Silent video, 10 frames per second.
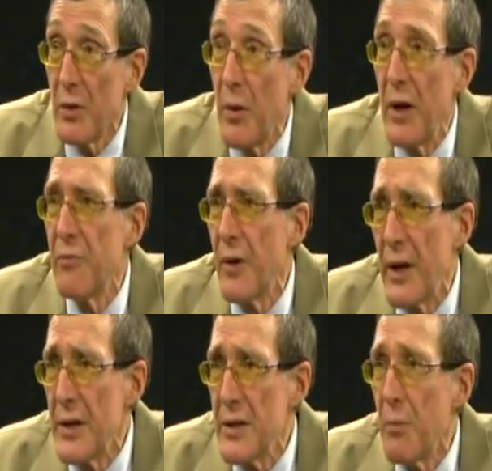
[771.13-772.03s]
to my
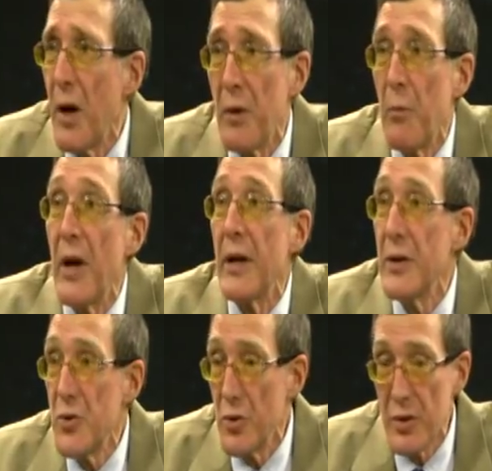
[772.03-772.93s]
friends about my
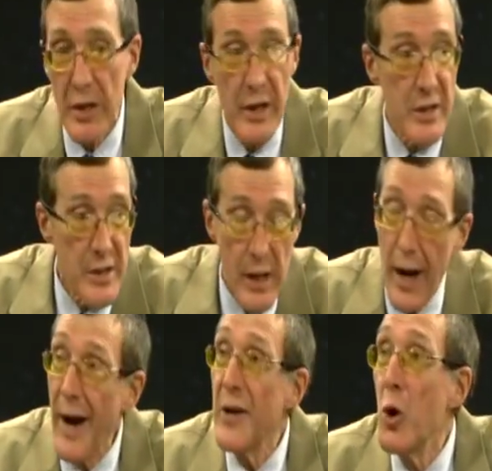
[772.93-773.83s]
issues and they say,
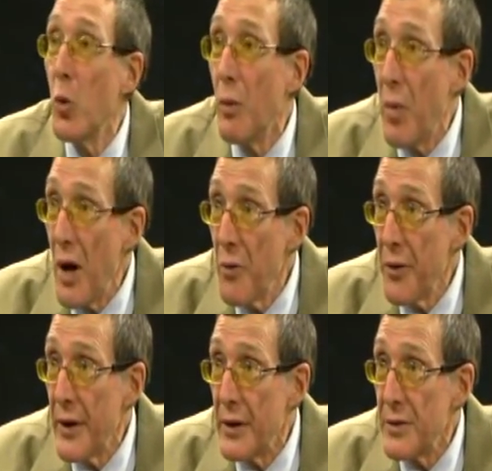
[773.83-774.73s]
I know about
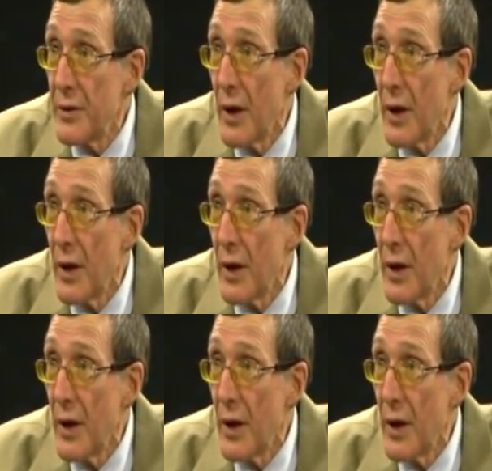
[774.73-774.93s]
this.